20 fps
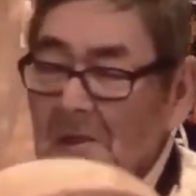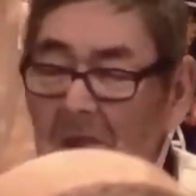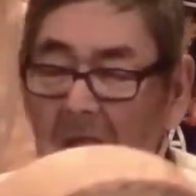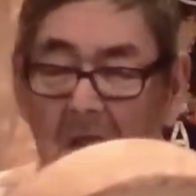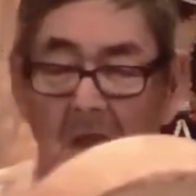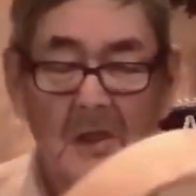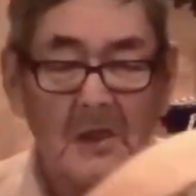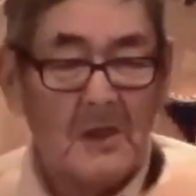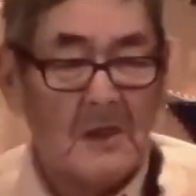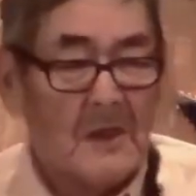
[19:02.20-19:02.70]

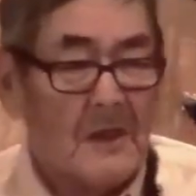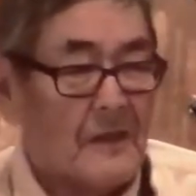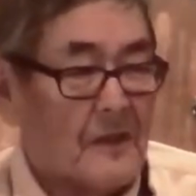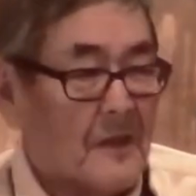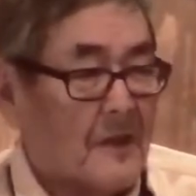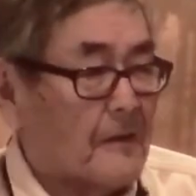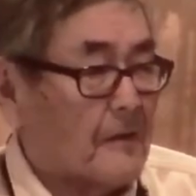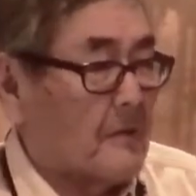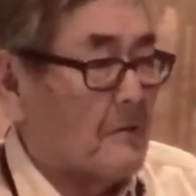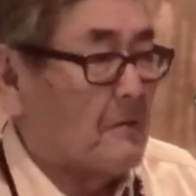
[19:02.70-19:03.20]
that
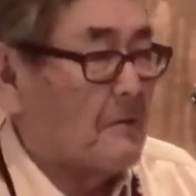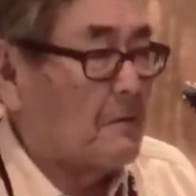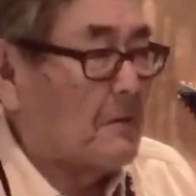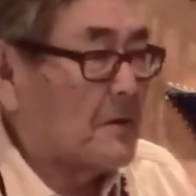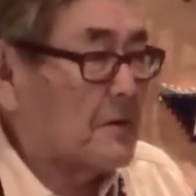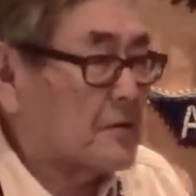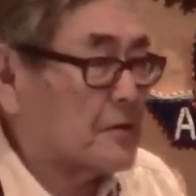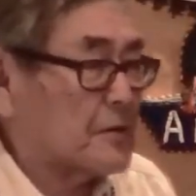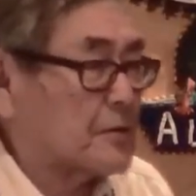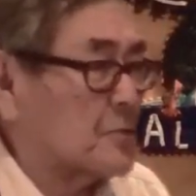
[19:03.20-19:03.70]
fish
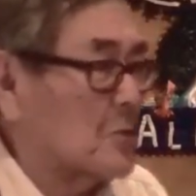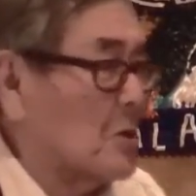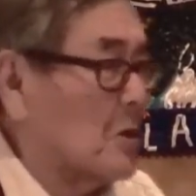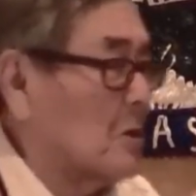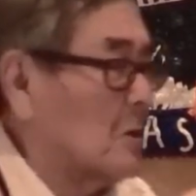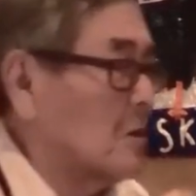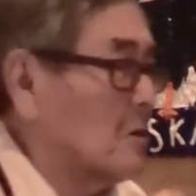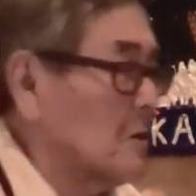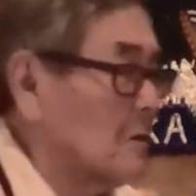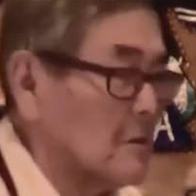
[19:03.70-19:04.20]
song,
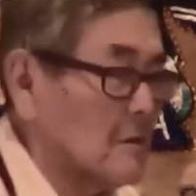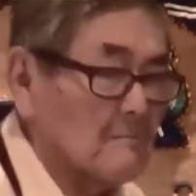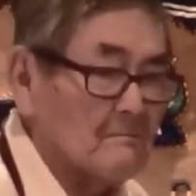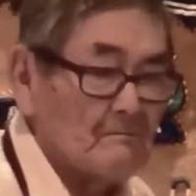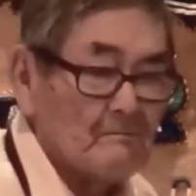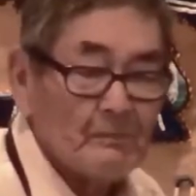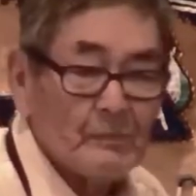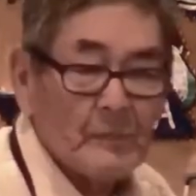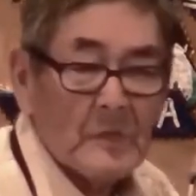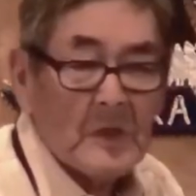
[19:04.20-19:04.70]

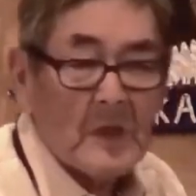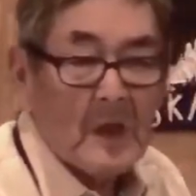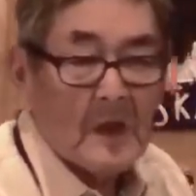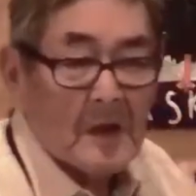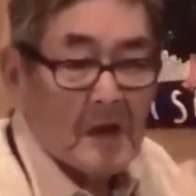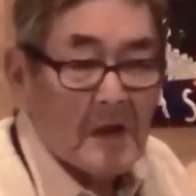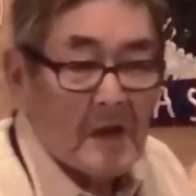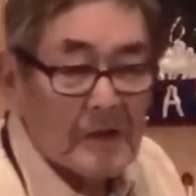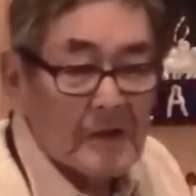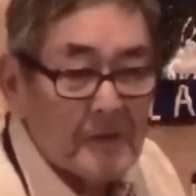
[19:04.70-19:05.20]
got
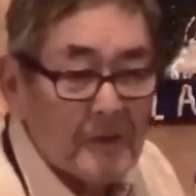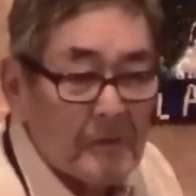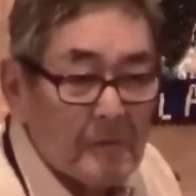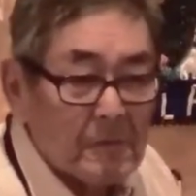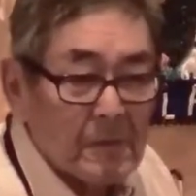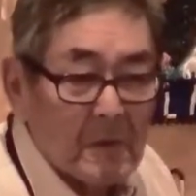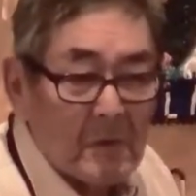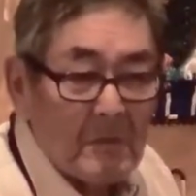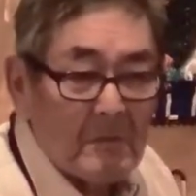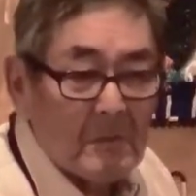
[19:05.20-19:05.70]
it
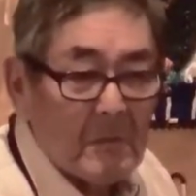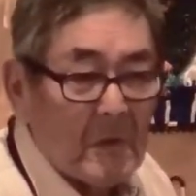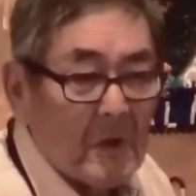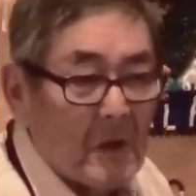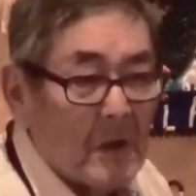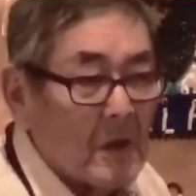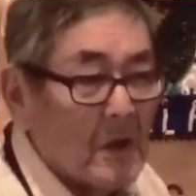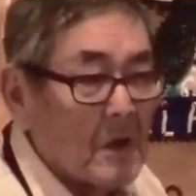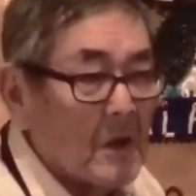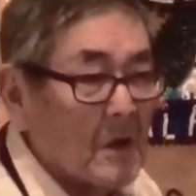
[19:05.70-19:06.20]
from
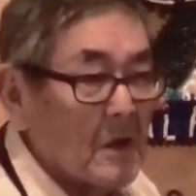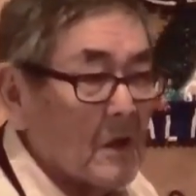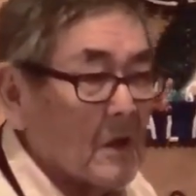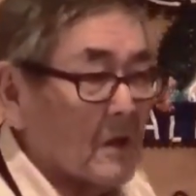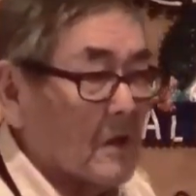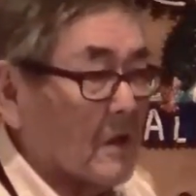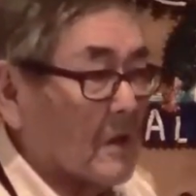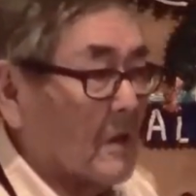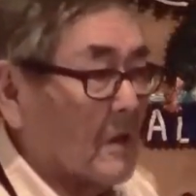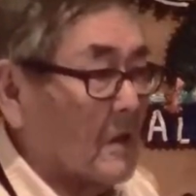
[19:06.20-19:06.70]

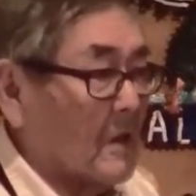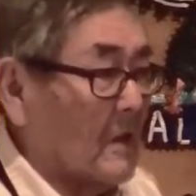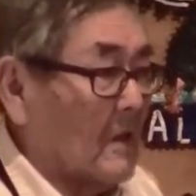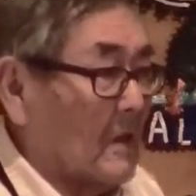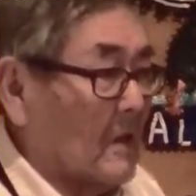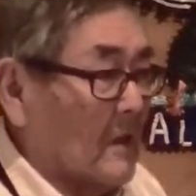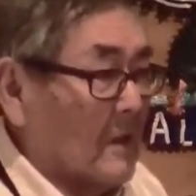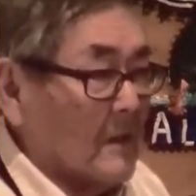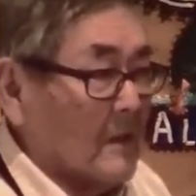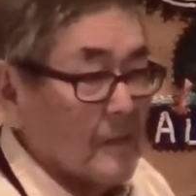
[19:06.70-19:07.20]

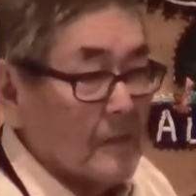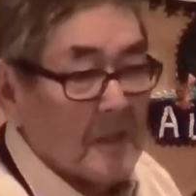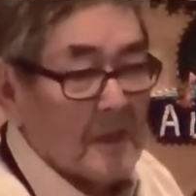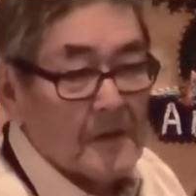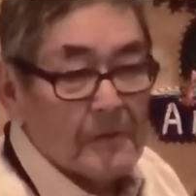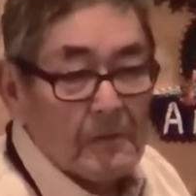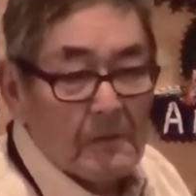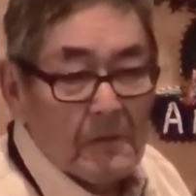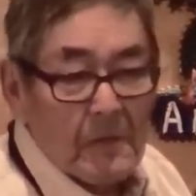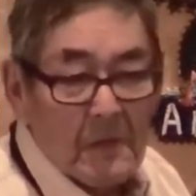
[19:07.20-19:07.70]
that
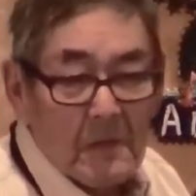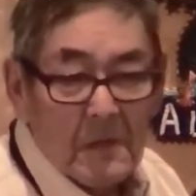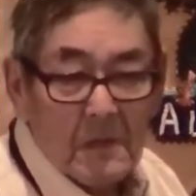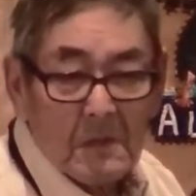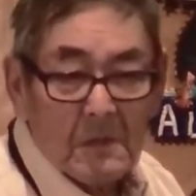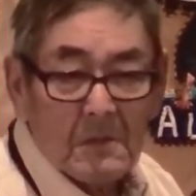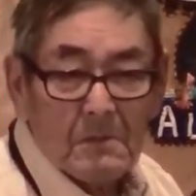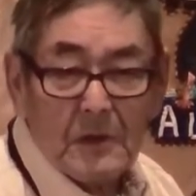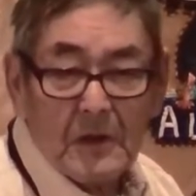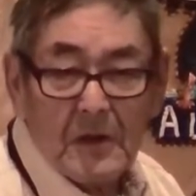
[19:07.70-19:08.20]

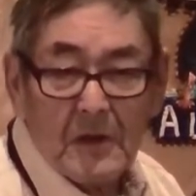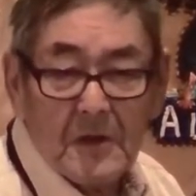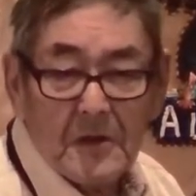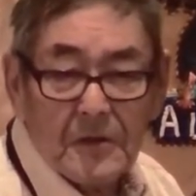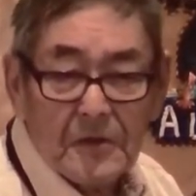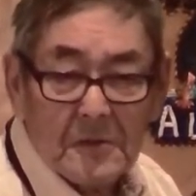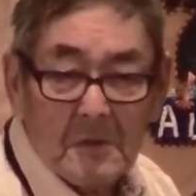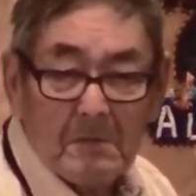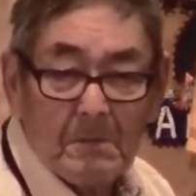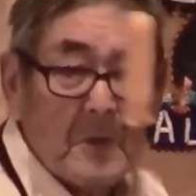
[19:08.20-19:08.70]
village
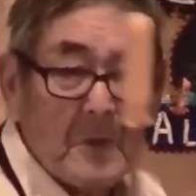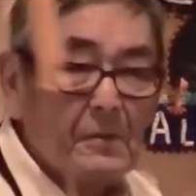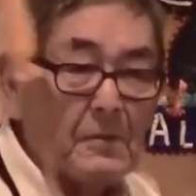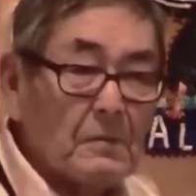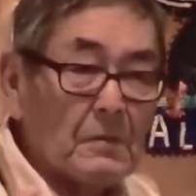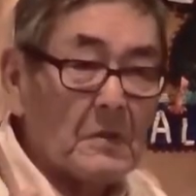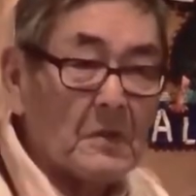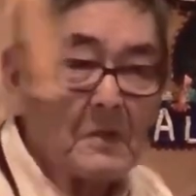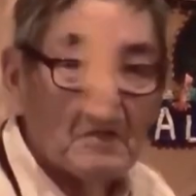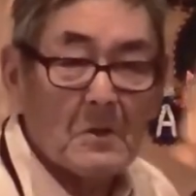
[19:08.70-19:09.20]
above,
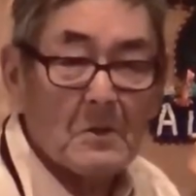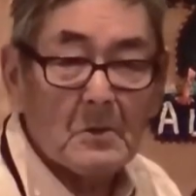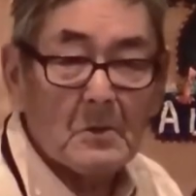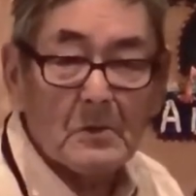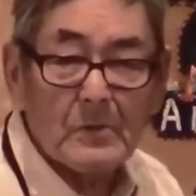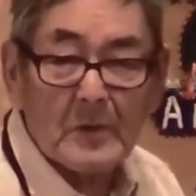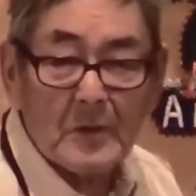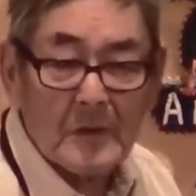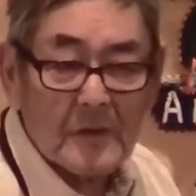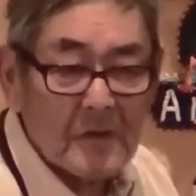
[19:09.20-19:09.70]
over in
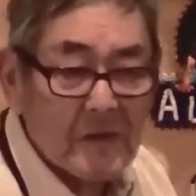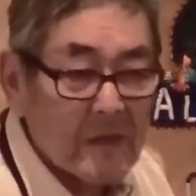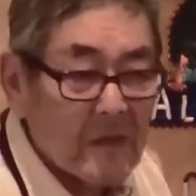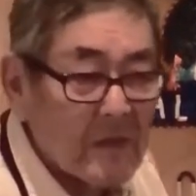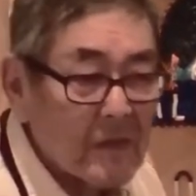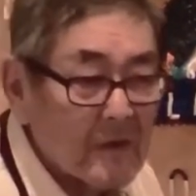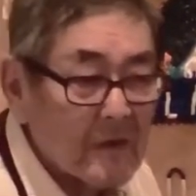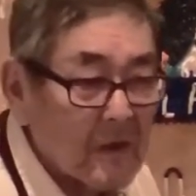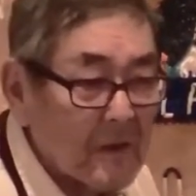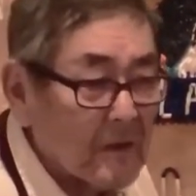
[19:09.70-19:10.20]

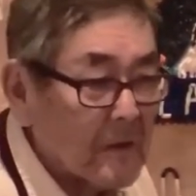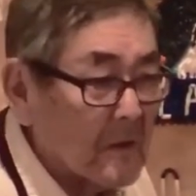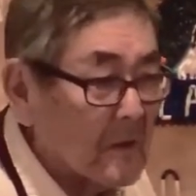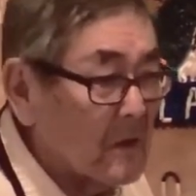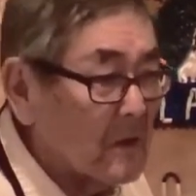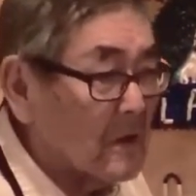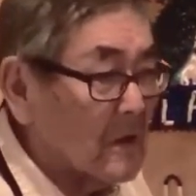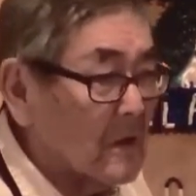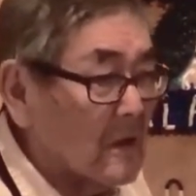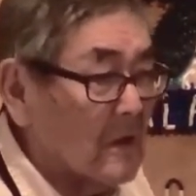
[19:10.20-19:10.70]
Canada.
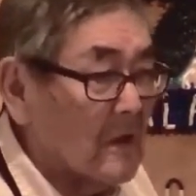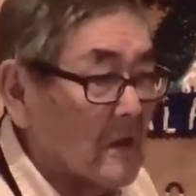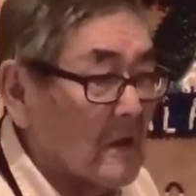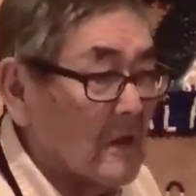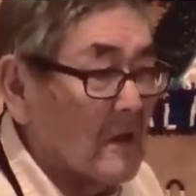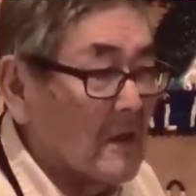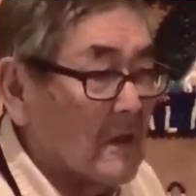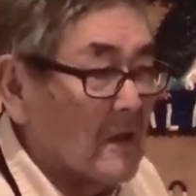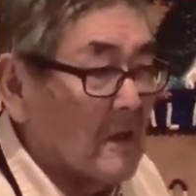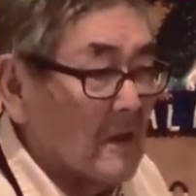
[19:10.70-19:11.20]

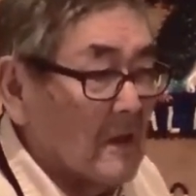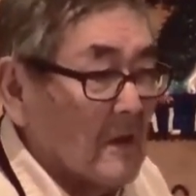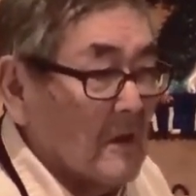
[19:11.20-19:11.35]
I